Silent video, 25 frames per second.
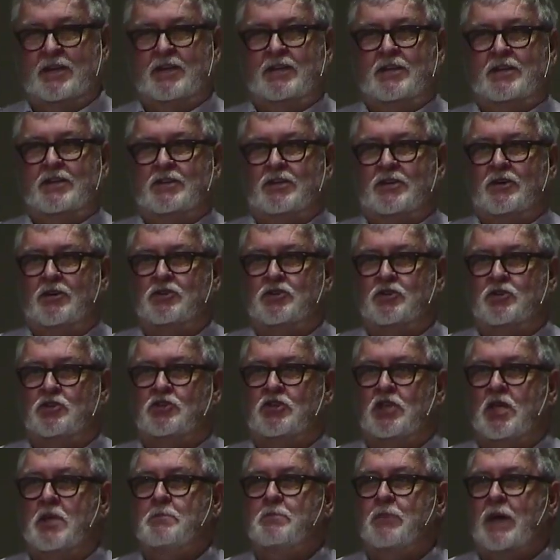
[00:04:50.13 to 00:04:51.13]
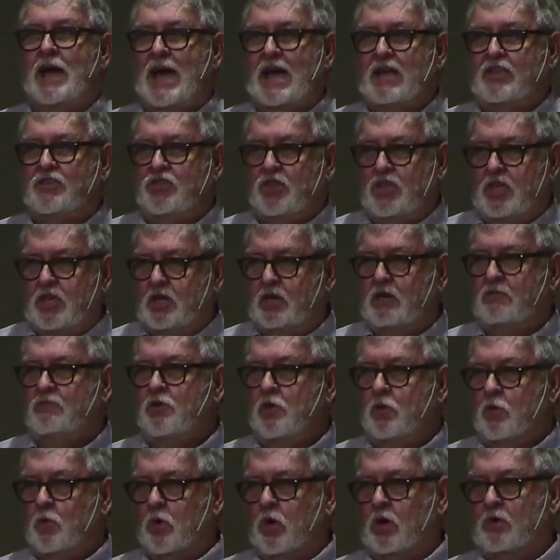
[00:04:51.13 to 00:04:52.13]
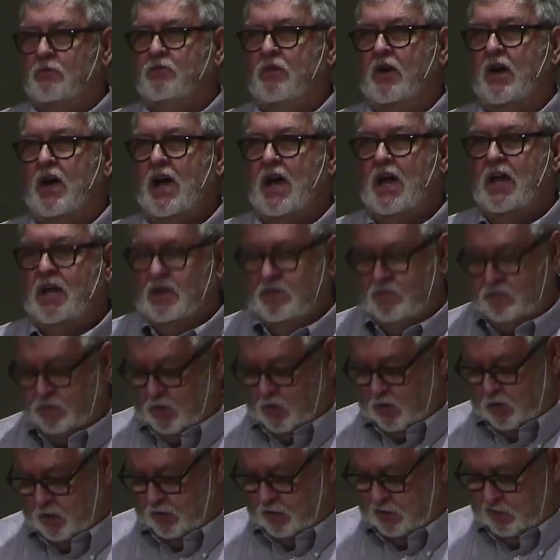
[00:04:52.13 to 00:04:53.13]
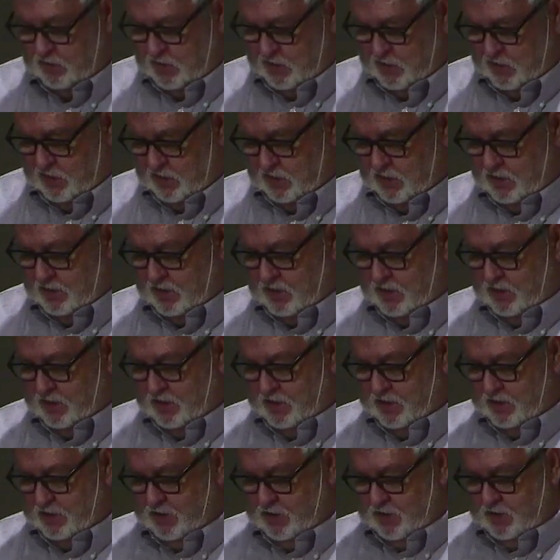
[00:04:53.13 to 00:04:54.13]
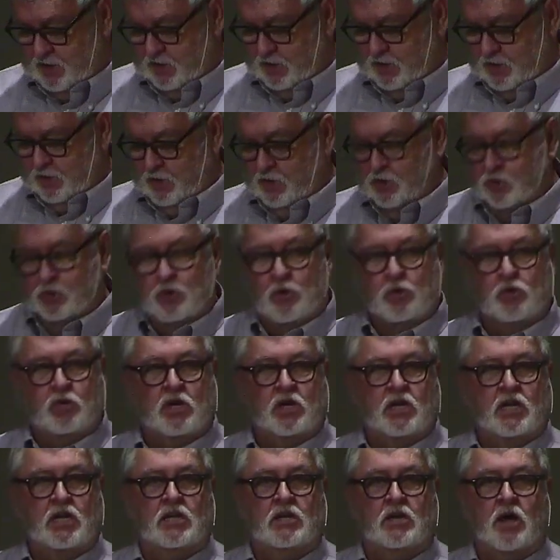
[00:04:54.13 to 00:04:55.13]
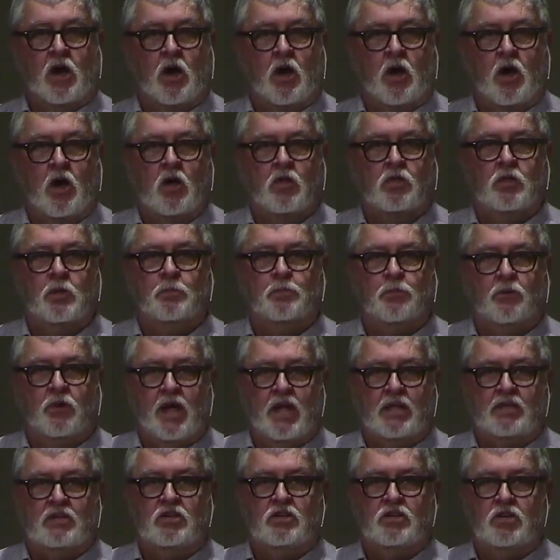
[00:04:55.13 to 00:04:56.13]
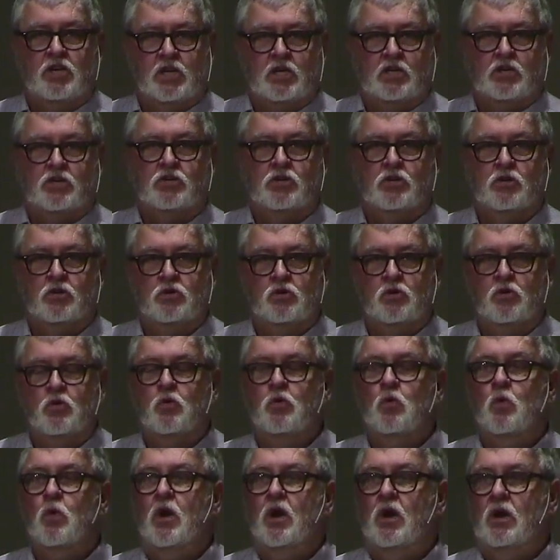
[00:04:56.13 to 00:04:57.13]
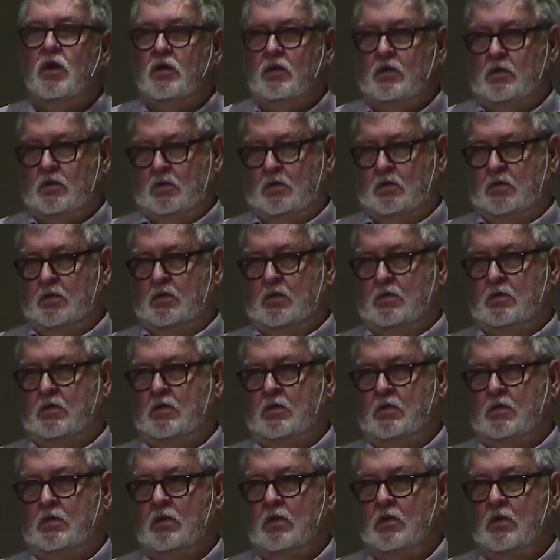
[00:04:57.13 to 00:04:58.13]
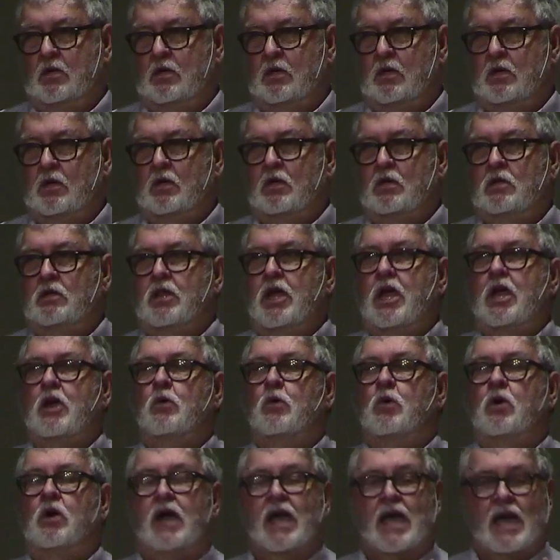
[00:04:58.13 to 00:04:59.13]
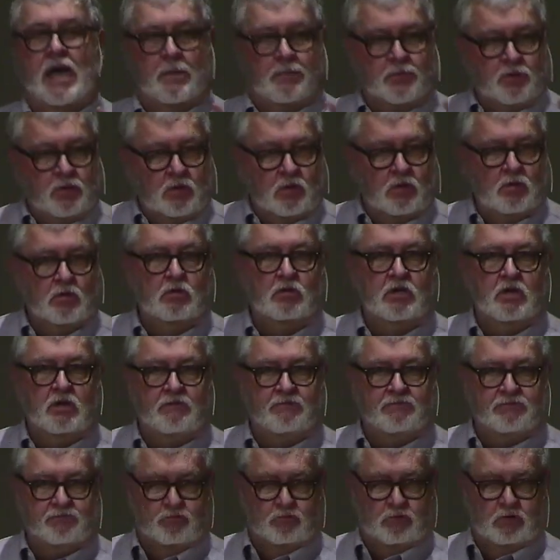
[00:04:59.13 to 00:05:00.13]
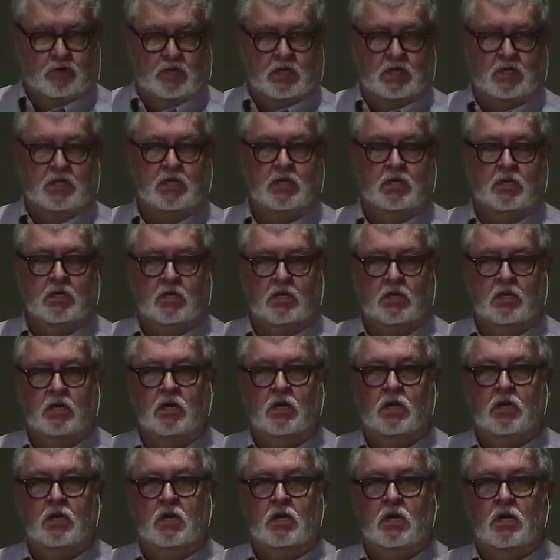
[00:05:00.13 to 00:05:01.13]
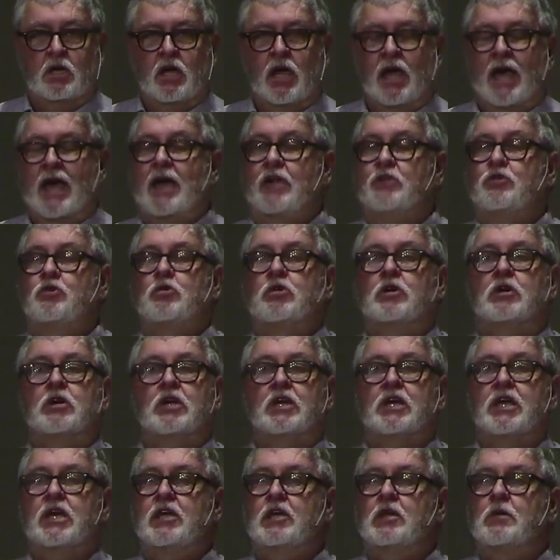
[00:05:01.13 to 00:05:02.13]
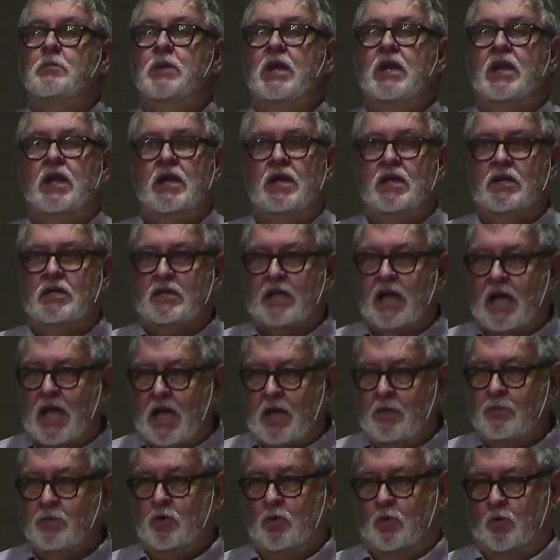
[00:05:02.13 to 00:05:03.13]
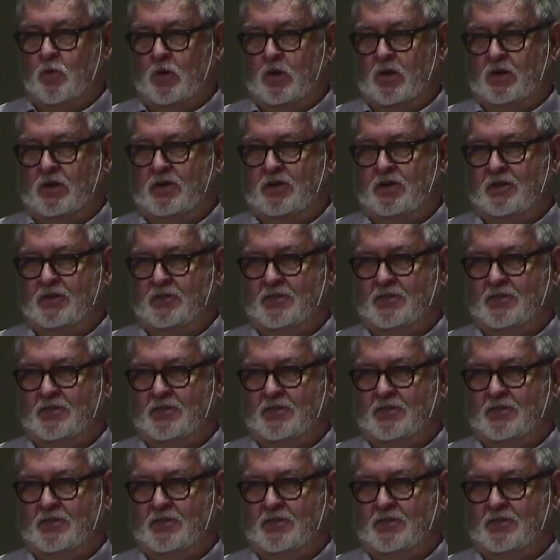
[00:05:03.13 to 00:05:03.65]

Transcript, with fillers: Because you see, back then, if you worked for Olive Garden, you could eat all the breadsticks you wanted. They were absolutely free, and you could eat them at any time you wanted to.